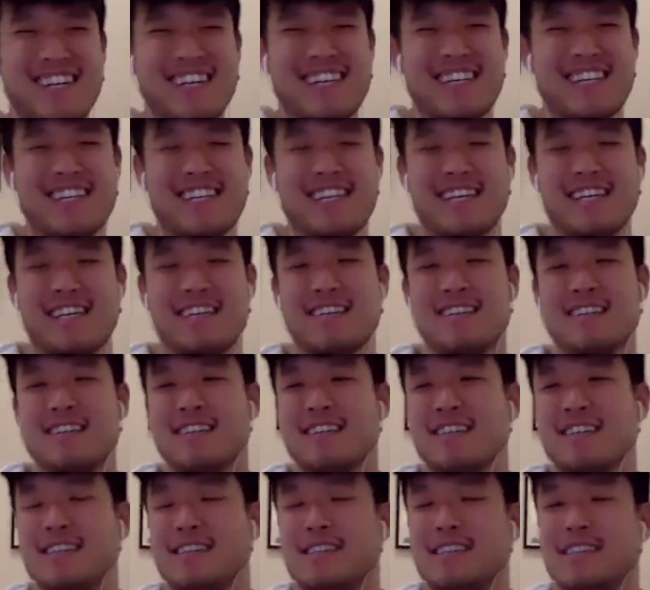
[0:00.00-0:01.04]
Yeah. Here we
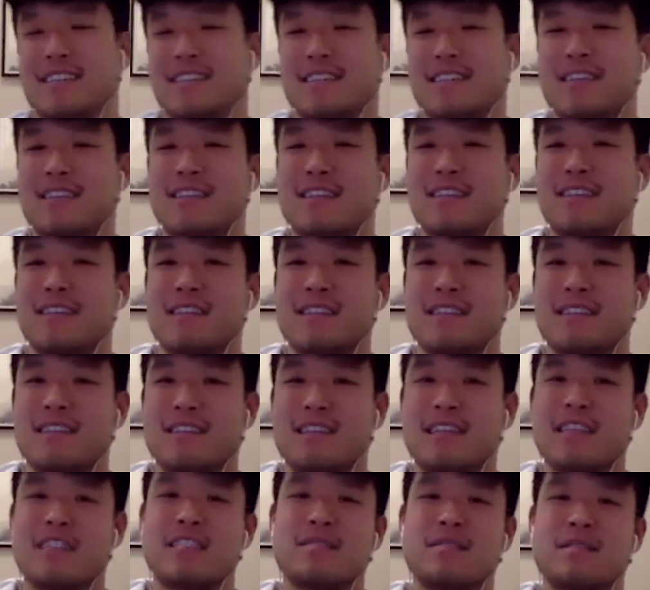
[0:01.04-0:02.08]
go
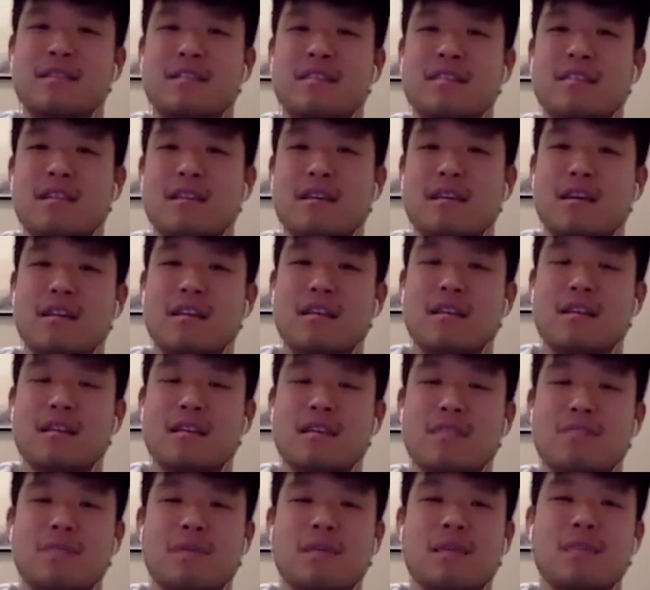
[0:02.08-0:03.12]
it's it's the, the the
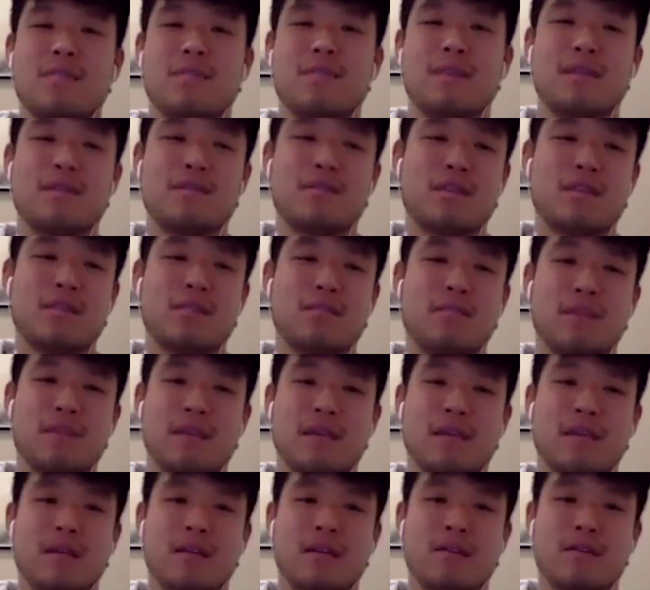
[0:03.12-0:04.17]
be the best you can be.
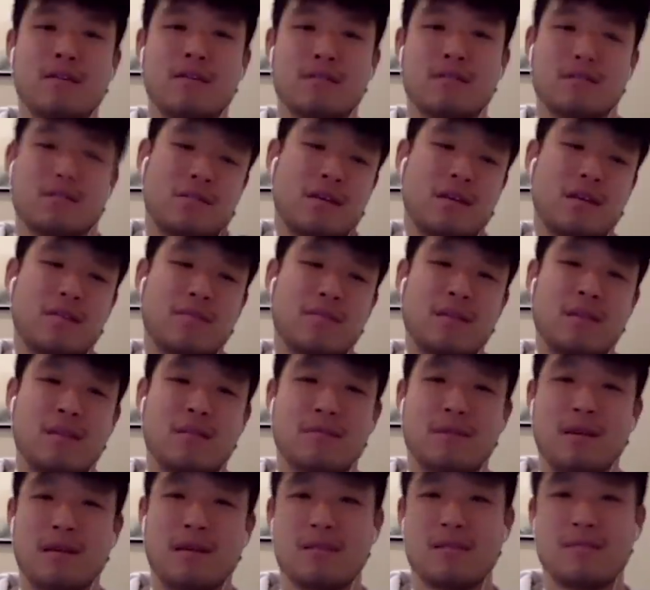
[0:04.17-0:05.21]
You know, try to be the
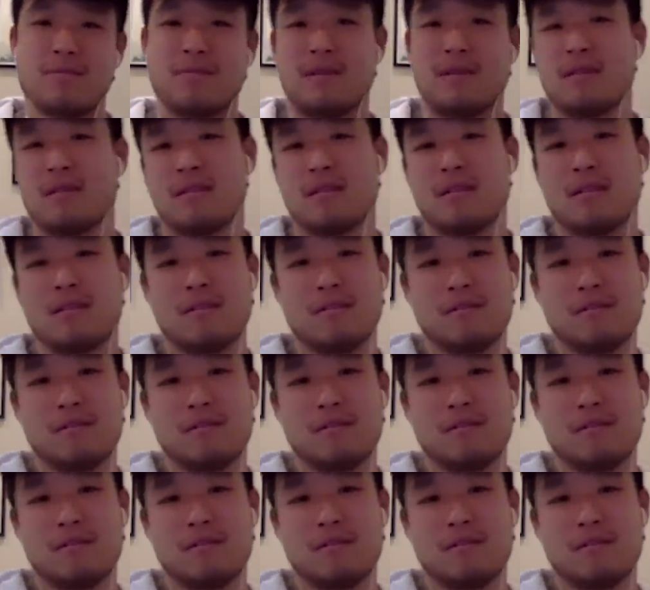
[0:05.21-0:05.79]
best, but you know.